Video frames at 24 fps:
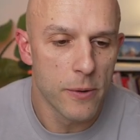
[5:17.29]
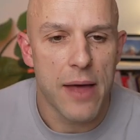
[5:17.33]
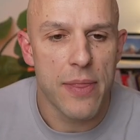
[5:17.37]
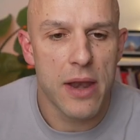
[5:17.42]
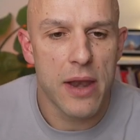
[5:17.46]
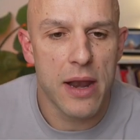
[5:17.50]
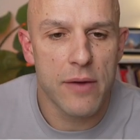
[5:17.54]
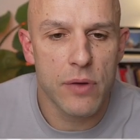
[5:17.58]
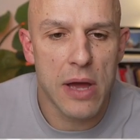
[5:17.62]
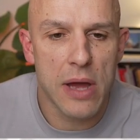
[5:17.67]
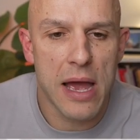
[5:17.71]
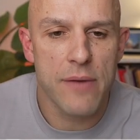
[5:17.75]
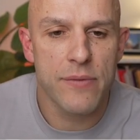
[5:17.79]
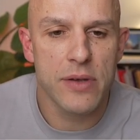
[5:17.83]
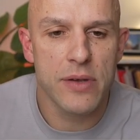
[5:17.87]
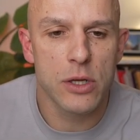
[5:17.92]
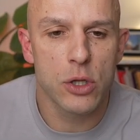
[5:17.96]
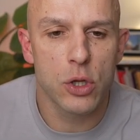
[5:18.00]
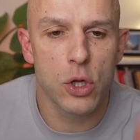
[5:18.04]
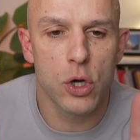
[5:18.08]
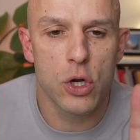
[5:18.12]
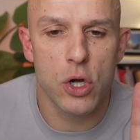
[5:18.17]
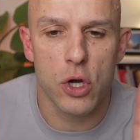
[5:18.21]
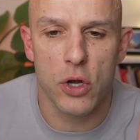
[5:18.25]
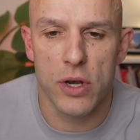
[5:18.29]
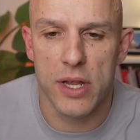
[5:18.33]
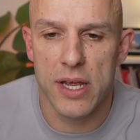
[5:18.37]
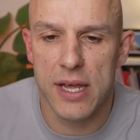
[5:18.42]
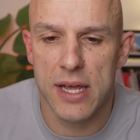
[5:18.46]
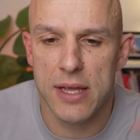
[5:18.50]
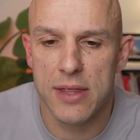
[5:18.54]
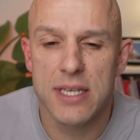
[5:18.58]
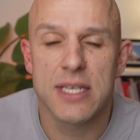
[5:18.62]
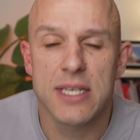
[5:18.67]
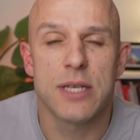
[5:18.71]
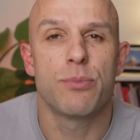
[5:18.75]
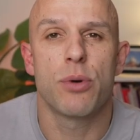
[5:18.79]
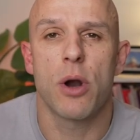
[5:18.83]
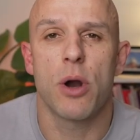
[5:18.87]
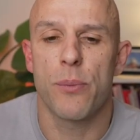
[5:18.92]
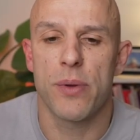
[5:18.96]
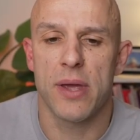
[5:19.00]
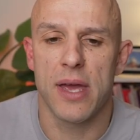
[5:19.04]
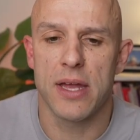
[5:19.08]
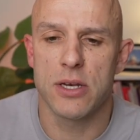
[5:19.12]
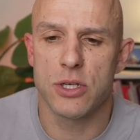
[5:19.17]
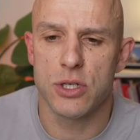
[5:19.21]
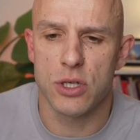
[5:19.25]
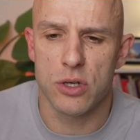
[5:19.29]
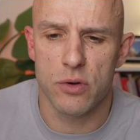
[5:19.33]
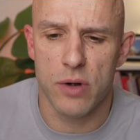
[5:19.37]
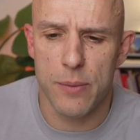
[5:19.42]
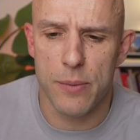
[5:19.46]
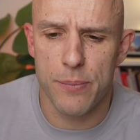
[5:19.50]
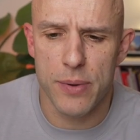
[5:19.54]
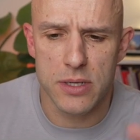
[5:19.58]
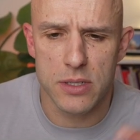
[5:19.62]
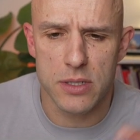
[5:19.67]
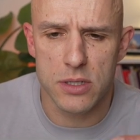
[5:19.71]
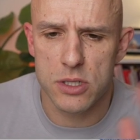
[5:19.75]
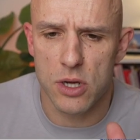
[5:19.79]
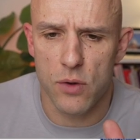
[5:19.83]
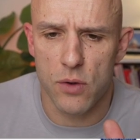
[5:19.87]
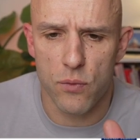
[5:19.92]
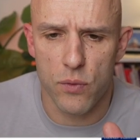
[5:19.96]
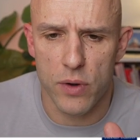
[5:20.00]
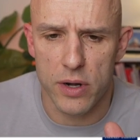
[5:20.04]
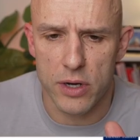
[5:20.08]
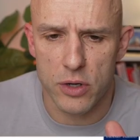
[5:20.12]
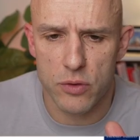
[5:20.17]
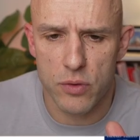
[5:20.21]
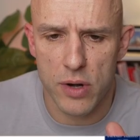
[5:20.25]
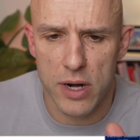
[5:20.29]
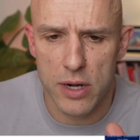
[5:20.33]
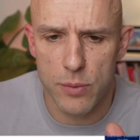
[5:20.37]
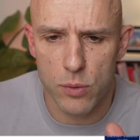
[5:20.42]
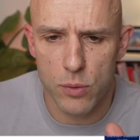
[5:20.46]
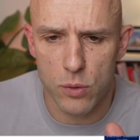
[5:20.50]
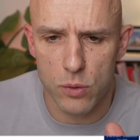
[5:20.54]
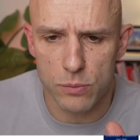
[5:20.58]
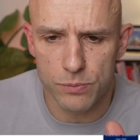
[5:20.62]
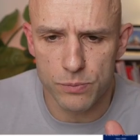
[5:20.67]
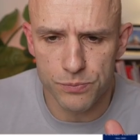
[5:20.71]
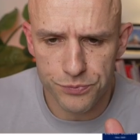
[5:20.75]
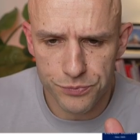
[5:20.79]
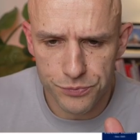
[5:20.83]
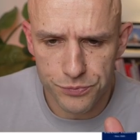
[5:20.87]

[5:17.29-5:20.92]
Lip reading: And then I'm having a look on here. This is Property Engine, great piece of software, incredible.